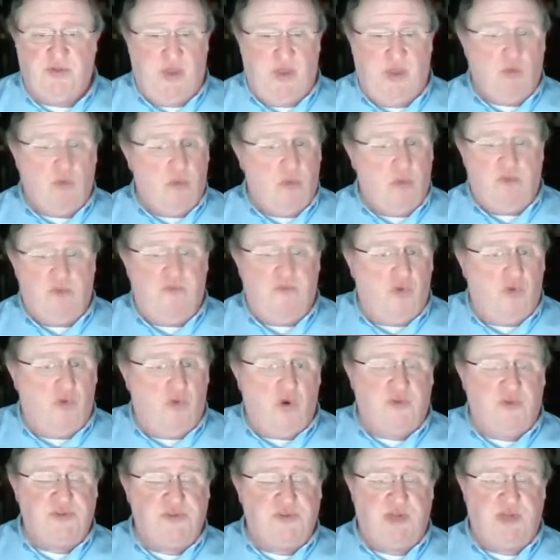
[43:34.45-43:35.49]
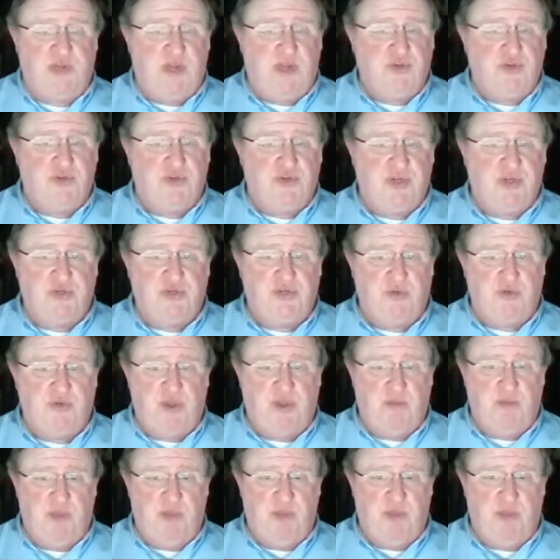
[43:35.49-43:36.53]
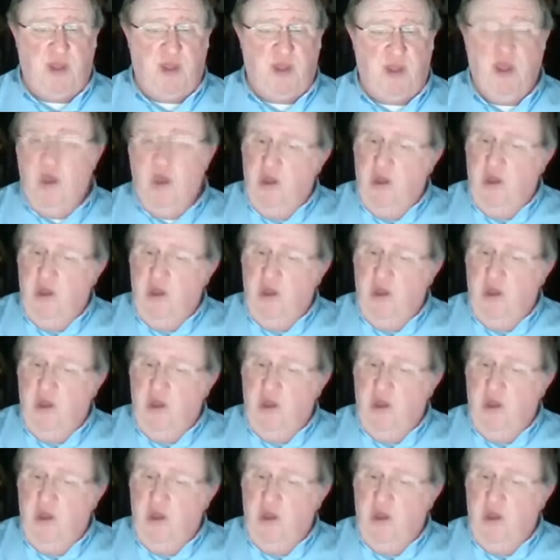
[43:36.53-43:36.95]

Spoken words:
So they were before the Senate Judiciary Committee